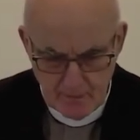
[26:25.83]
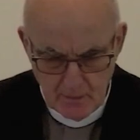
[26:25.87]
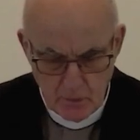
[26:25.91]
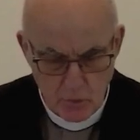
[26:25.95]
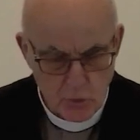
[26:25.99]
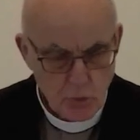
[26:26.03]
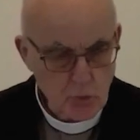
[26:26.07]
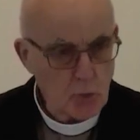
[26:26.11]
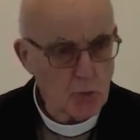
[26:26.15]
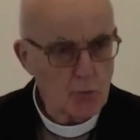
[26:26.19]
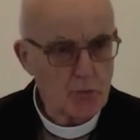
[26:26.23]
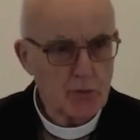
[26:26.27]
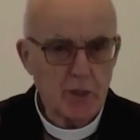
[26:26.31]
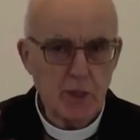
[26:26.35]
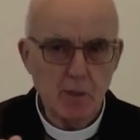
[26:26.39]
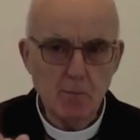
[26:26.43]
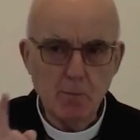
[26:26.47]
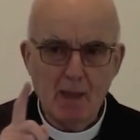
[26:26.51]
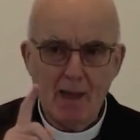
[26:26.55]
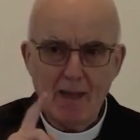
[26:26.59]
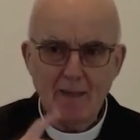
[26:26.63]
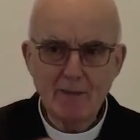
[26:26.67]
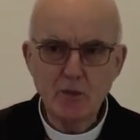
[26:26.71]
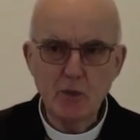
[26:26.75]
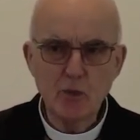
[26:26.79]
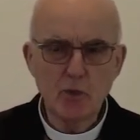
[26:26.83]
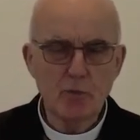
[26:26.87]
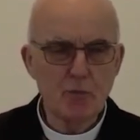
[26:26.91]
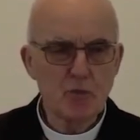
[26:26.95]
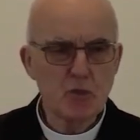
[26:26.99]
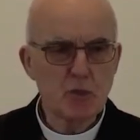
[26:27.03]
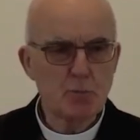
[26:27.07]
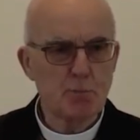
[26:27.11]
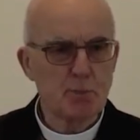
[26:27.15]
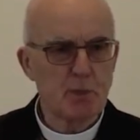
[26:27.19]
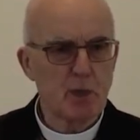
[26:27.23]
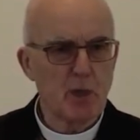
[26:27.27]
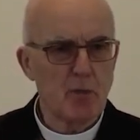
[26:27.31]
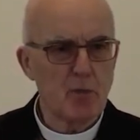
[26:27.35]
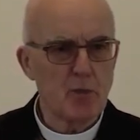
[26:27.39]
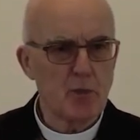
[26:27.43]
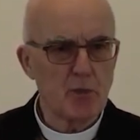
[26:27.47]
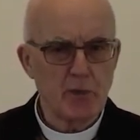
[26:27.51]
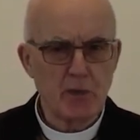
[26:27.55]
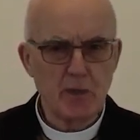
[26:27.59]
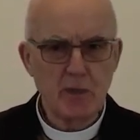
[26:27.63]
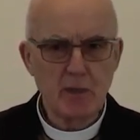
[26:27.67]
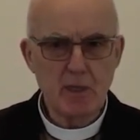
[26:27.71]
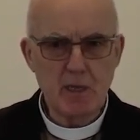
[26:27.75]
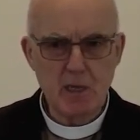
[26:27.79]
So they demanded of his brother
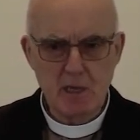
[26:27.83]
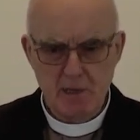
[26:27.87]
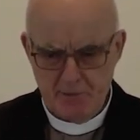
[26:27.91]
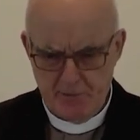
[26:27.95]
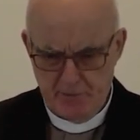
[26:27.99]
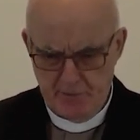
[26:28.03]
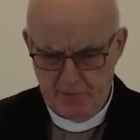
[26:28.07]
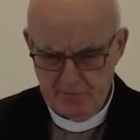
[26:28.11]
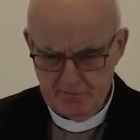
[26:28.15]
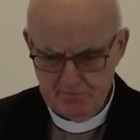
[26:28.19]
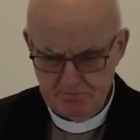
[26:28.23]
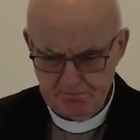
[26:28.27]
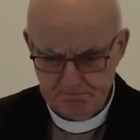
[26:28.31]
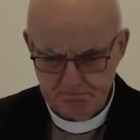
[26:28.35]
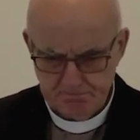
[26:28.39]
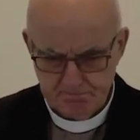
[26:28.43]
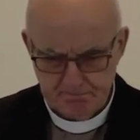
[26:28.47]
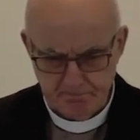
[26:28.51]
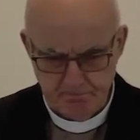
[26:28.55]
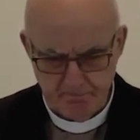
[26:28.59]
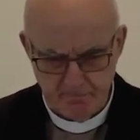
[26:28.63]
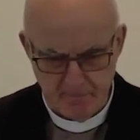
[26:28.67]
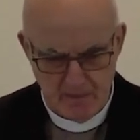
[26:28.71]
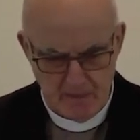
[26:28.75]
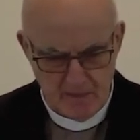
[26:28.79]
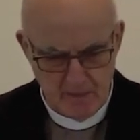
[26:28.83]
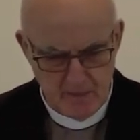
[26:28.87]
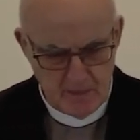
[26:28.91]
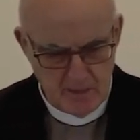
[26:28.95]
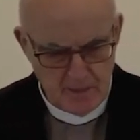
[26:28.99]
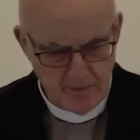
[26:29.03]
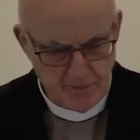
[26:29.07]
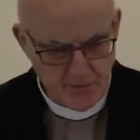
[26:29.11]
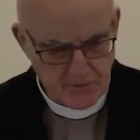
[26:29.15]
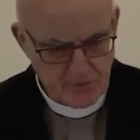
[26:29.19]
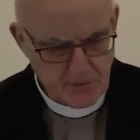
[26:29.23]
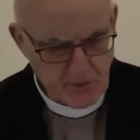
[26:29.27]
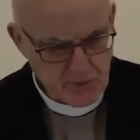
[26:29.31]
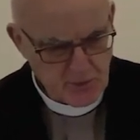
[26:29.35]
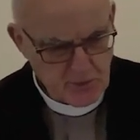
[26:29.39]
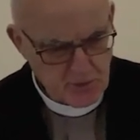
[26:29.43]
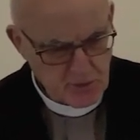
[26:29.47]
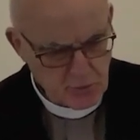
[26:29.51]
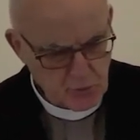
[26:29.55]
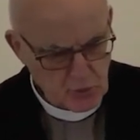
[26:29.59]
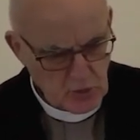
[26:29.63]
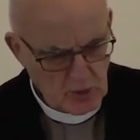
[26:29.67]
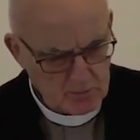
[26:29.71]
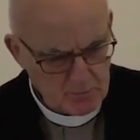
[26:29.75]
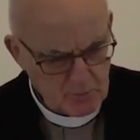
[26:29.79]
Aaron. This is
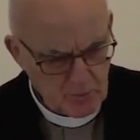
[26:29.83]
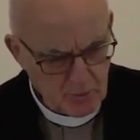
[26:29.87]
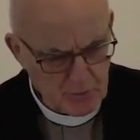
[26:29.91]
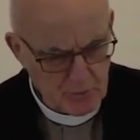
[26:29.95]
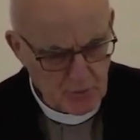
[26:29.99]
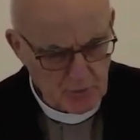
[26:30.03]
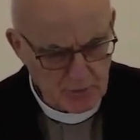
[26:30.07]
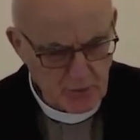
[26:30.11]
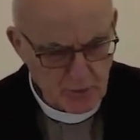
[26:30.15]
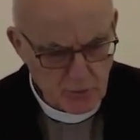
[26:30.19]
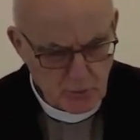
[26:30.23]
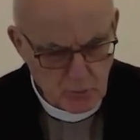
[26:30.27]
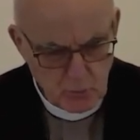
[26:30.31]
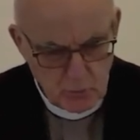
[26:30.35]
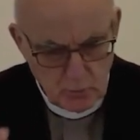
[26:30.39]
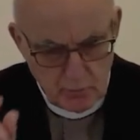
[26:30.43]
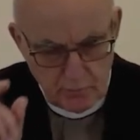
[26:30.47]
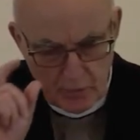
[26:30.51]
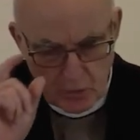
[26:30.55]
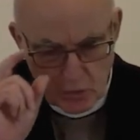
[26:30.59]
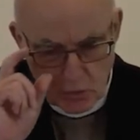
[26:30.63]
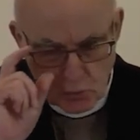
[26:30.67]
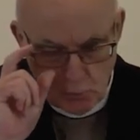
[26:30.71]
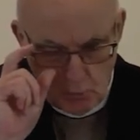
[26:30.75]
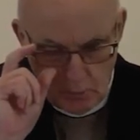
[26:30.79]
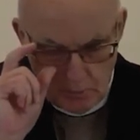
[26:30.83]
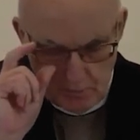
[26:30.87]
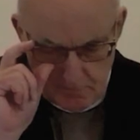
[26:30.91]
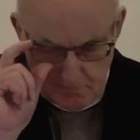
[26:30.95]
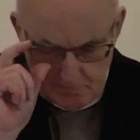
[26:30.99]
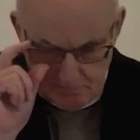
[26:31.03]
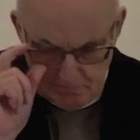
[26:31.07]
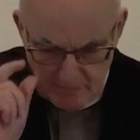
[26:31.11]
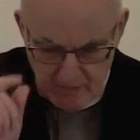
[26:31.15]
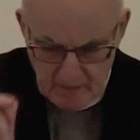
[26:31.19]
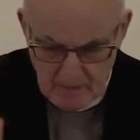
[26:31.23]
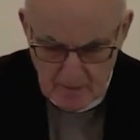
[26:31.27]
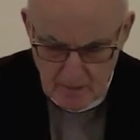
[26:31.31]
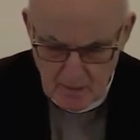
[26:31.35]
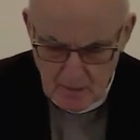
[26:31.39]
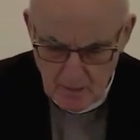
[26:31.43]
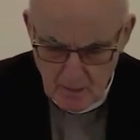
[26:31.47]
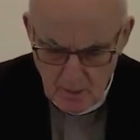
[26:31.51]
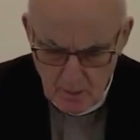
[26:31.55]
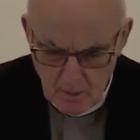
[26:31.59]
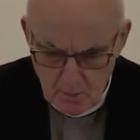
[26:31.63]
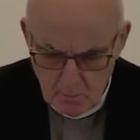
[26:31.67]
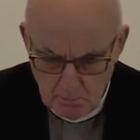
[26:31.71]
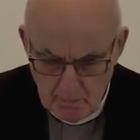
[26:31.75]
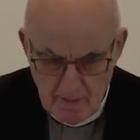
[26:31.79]
in chapter 32, verse 1.
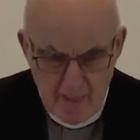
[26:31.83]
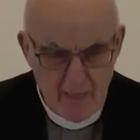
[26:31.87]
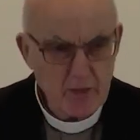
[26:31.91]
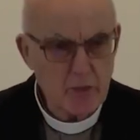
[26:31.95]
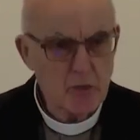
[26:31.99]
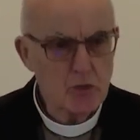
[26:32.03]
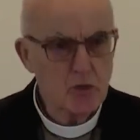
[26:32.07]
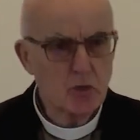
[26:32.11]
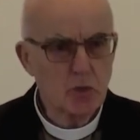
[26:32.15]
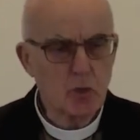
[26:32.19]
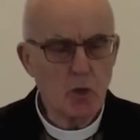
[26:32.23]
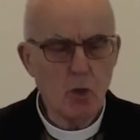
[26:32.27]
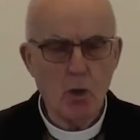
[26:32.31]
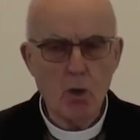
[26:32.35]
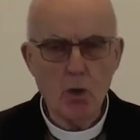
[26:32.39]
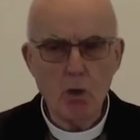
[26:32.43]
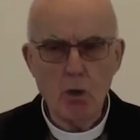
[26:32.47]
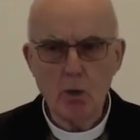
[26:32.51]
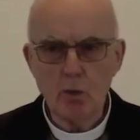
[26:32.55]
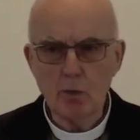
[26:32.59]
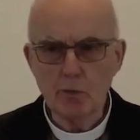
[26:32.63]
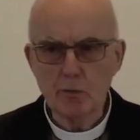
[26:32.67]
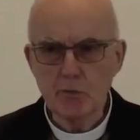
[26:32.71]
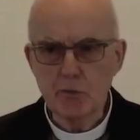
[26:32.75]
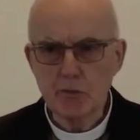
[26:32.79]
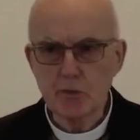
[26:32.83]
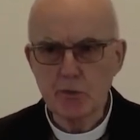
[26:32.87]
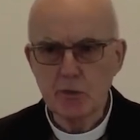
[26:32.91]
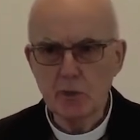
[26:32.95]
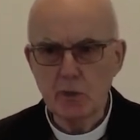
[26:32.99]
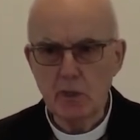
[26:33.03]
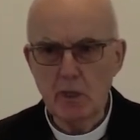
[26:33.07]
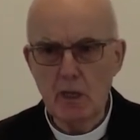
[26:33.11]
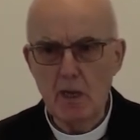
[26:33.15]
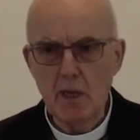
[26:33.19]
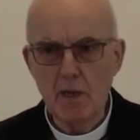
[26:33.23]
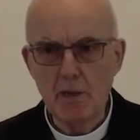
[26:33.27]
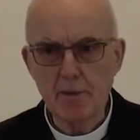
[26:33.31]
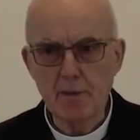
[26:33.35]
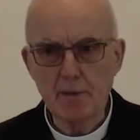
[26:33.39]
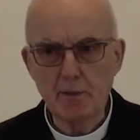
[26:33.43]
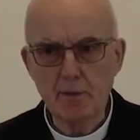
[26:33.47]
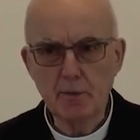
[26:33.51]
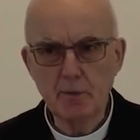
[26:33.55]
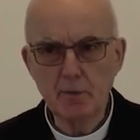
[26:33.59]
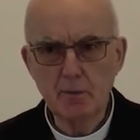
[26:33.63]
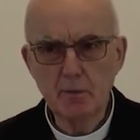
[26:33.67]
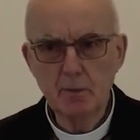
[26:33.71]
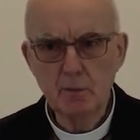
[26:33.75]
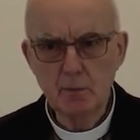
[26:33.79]
Make us gods,
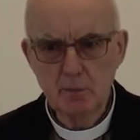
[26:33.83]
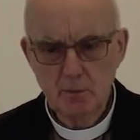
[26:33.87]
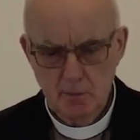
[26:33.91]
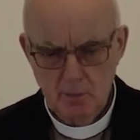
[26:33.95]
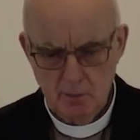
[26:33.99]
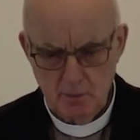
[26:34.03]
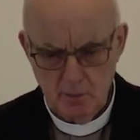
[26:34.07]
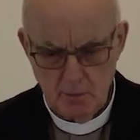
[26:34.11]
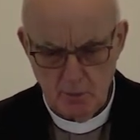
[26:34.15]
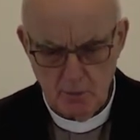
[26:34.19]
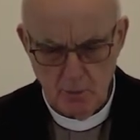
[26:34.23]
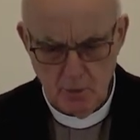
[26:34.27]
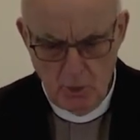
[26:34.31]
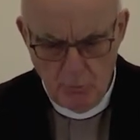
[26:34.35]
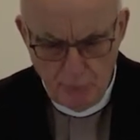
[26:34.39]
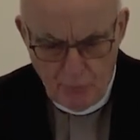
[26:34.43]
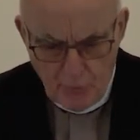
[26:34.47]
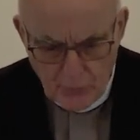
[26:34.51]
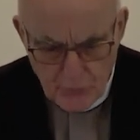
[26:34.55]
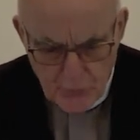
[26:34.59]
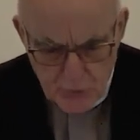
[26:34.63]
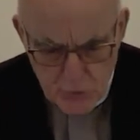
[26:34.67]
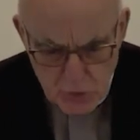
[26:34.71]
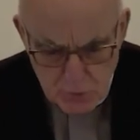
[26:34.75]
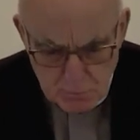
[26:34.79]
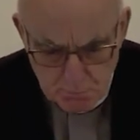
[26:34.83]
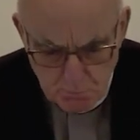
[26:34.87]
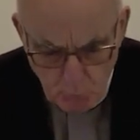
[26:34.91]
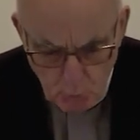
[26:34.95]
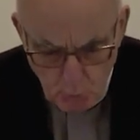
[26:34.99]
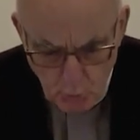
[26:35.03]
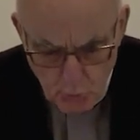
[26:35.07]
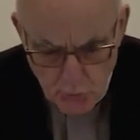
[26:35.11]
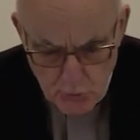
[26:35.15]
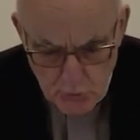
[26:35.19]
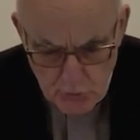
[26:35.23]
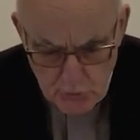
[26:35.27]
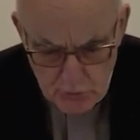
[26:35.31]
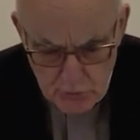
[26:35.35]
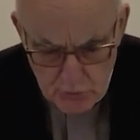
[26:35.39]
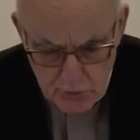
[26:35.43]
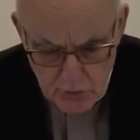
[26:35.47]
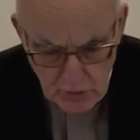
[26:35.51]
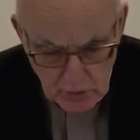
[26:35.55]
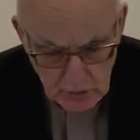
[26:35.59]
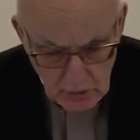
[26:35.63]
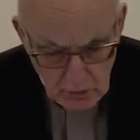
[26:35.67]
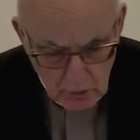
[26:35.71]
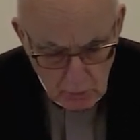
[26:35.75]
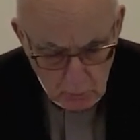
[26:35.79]
Aaron, for this
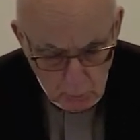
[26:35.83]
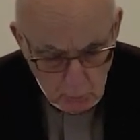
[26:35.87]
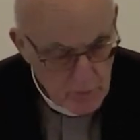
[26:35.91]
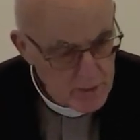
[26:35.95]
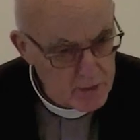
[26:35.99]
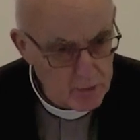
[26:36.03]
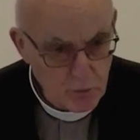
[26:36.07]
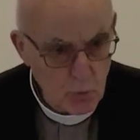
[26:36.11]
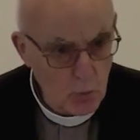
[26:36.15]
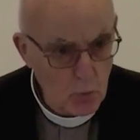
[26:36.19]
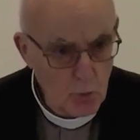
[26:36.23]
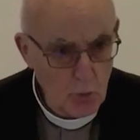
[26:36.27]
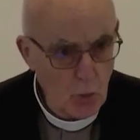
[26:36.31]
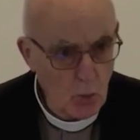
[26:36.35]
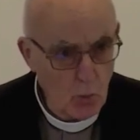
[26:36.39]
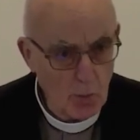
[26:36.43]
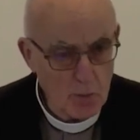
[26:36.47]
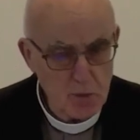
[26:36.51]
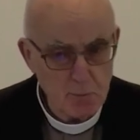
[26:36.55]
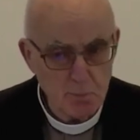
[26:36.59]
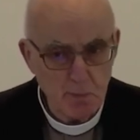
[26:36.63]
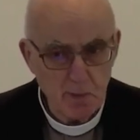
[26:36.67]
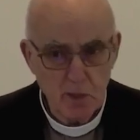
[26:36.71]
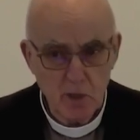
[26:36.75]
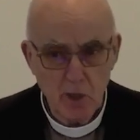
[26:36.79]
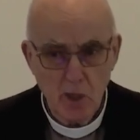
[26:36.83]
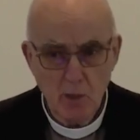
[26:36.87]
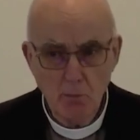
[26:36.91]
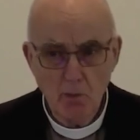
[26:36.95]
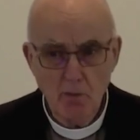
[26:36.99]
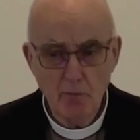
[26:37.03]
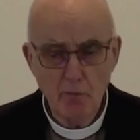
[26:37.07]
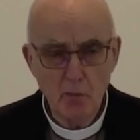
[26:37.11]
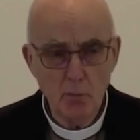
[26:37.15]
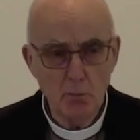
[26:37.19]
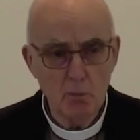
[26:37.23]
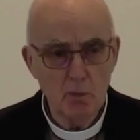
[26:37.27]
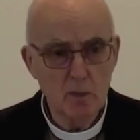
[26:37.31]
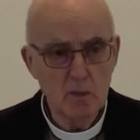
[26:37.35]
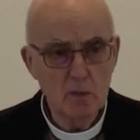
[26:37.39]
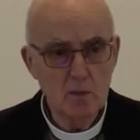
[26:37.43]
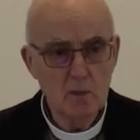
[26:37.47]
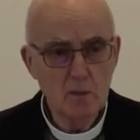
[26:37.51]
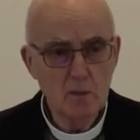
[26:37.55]
Moses, we don't know what's become of him.